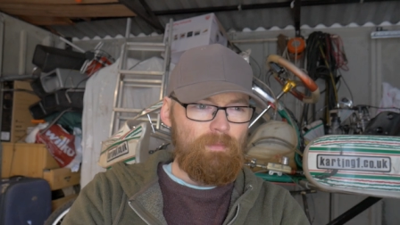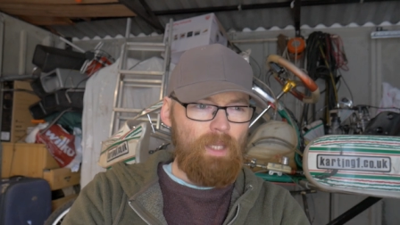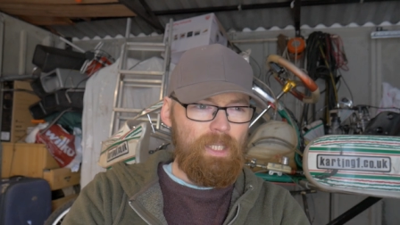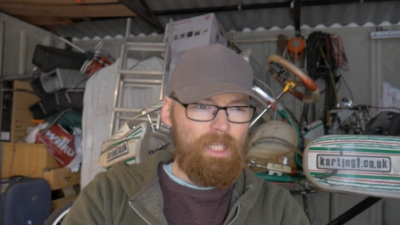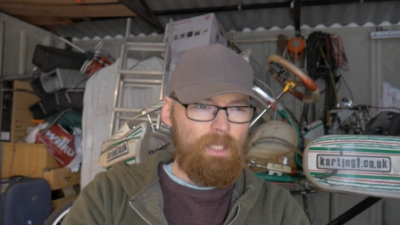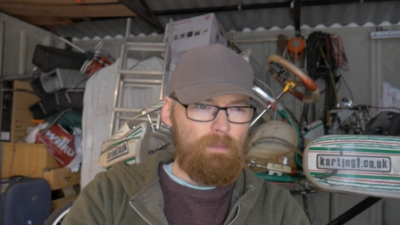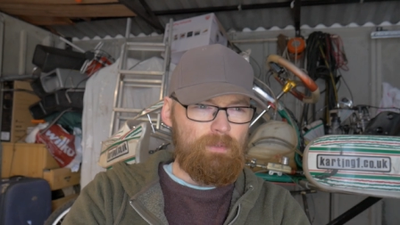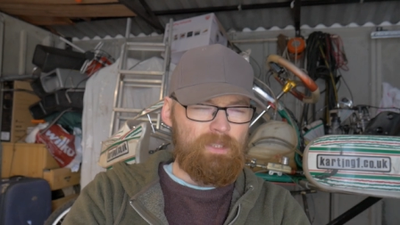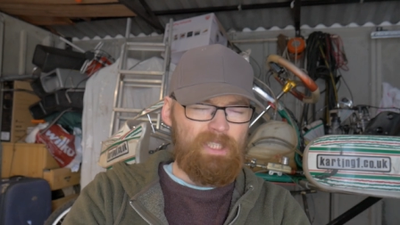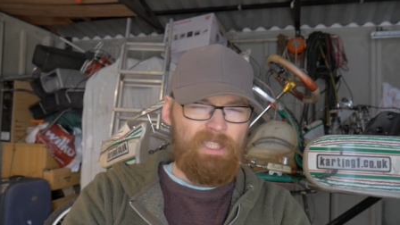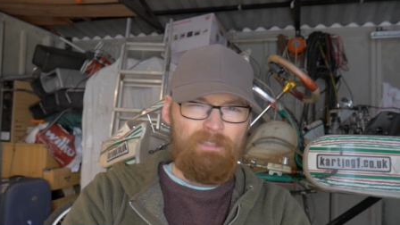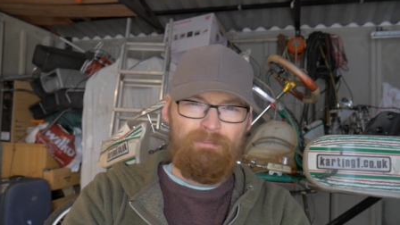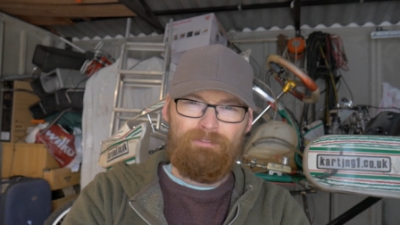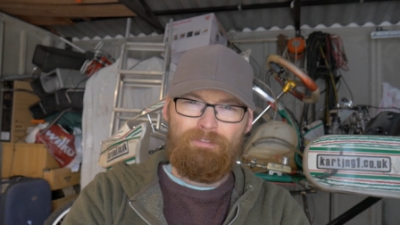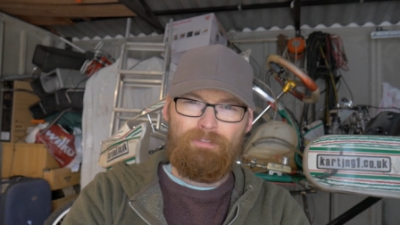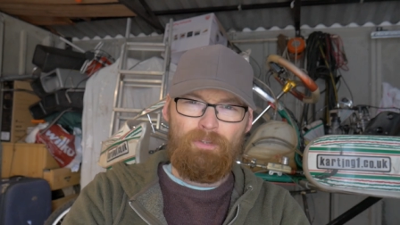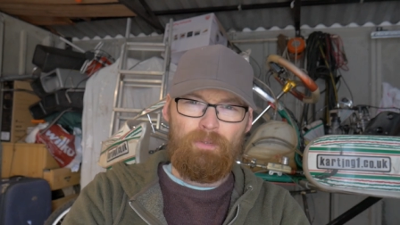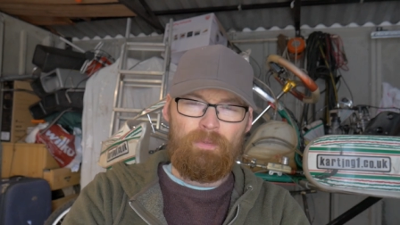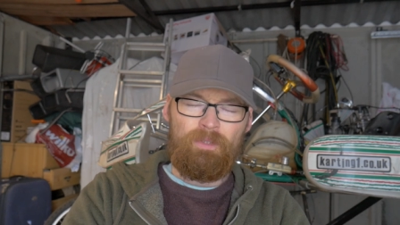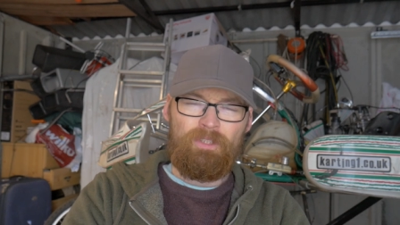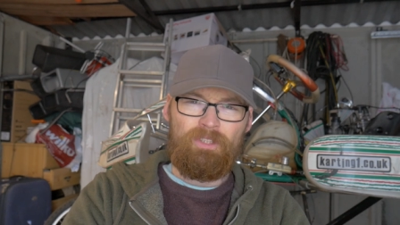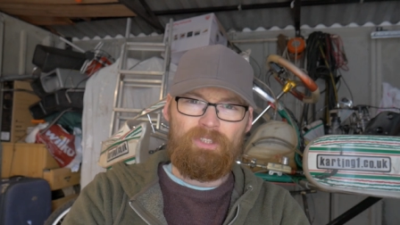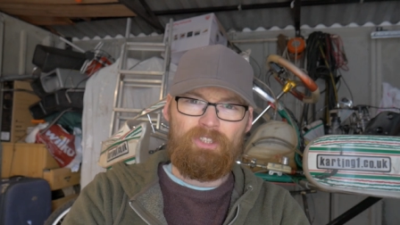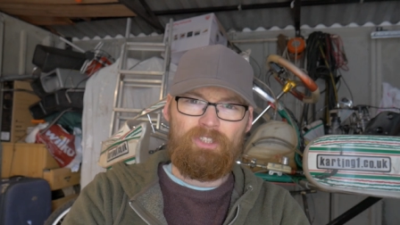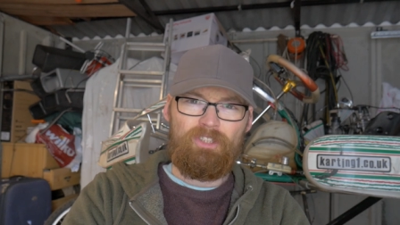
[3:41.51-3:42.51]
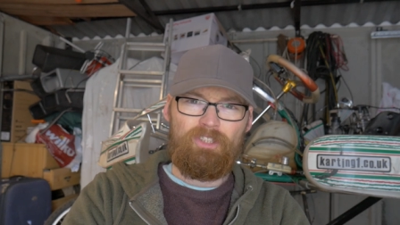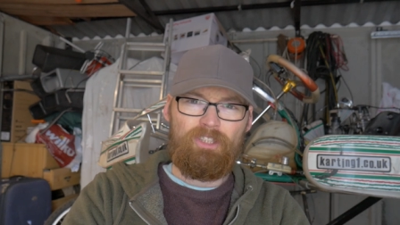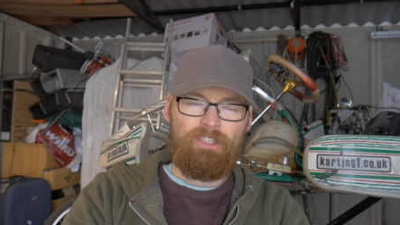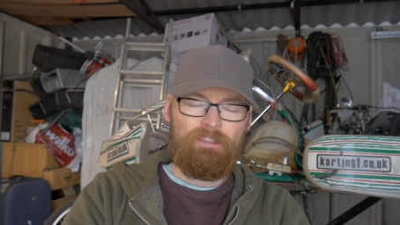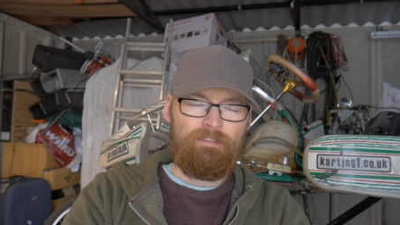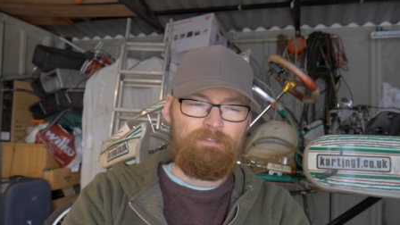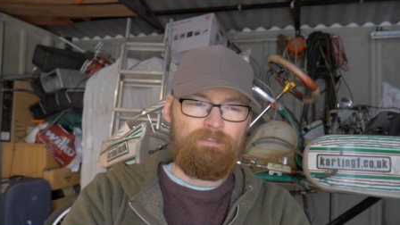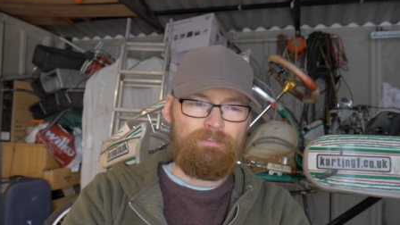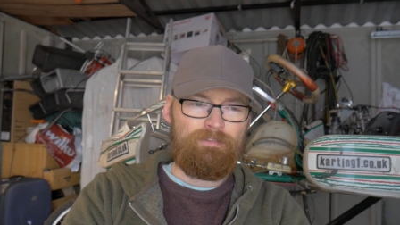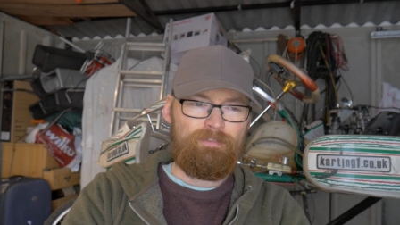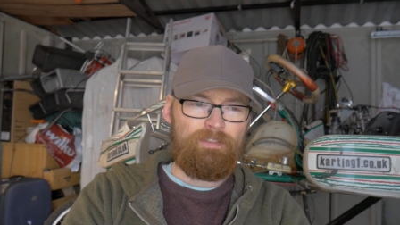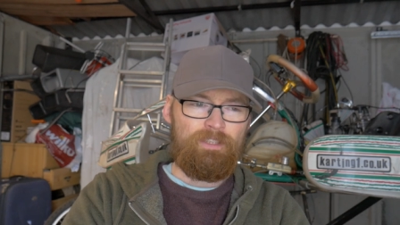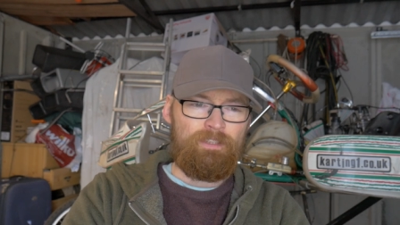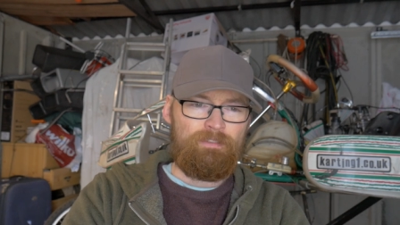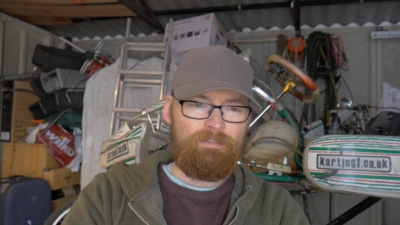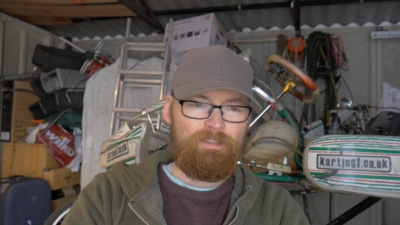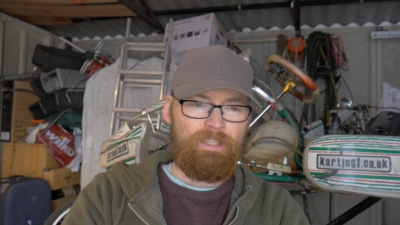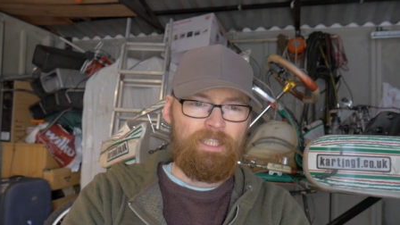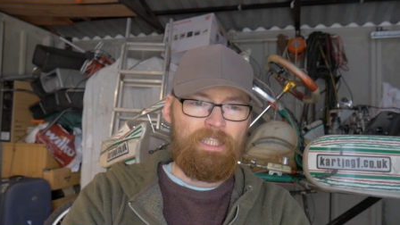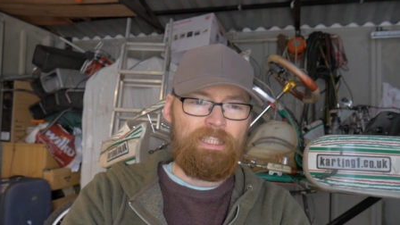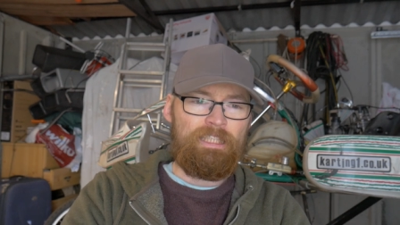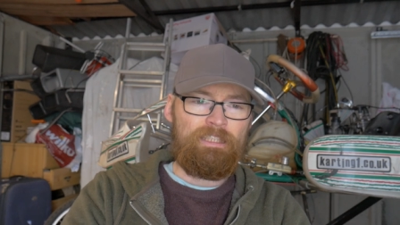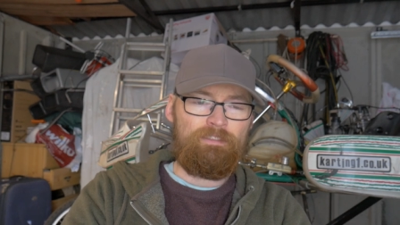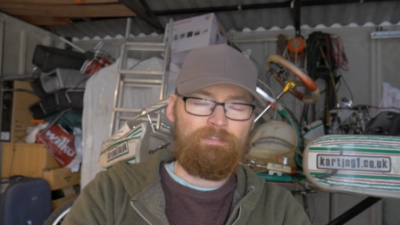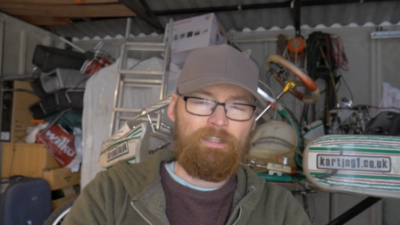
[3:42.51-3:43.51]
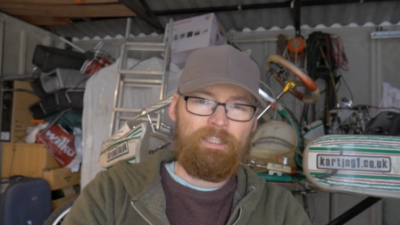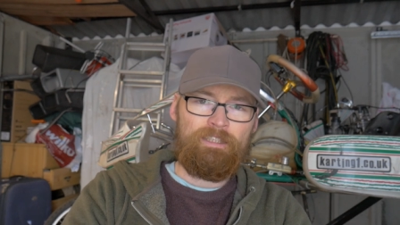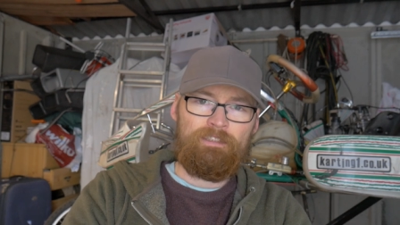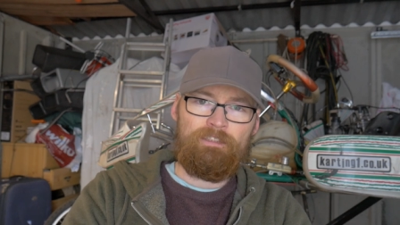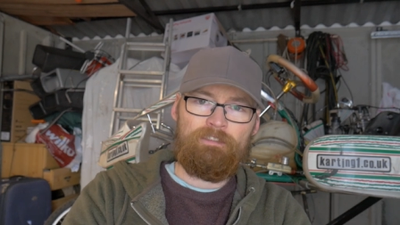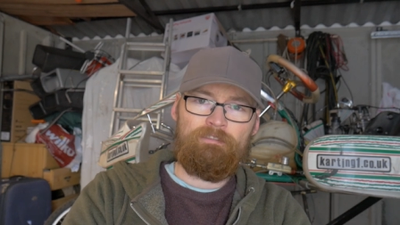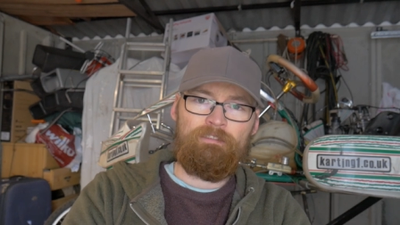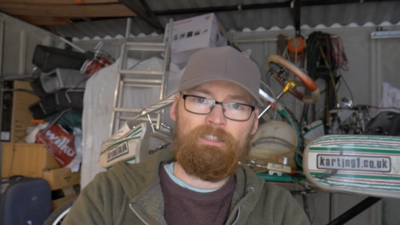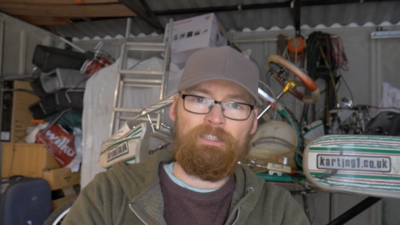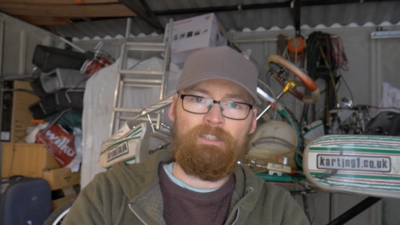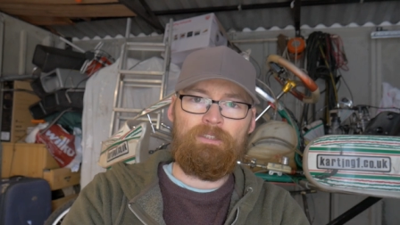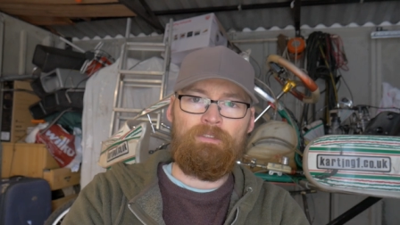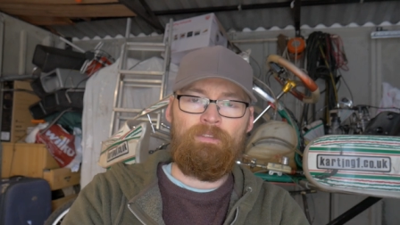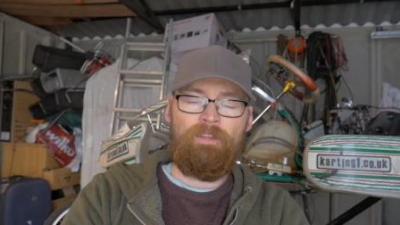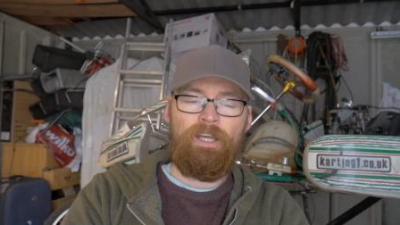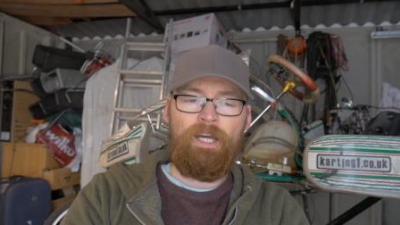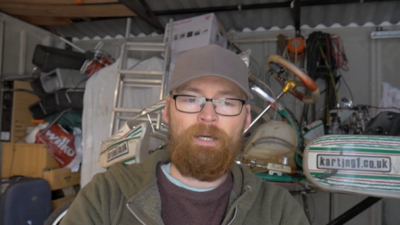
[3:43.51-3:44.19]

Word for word: there was an influence of of Kees van de Grint on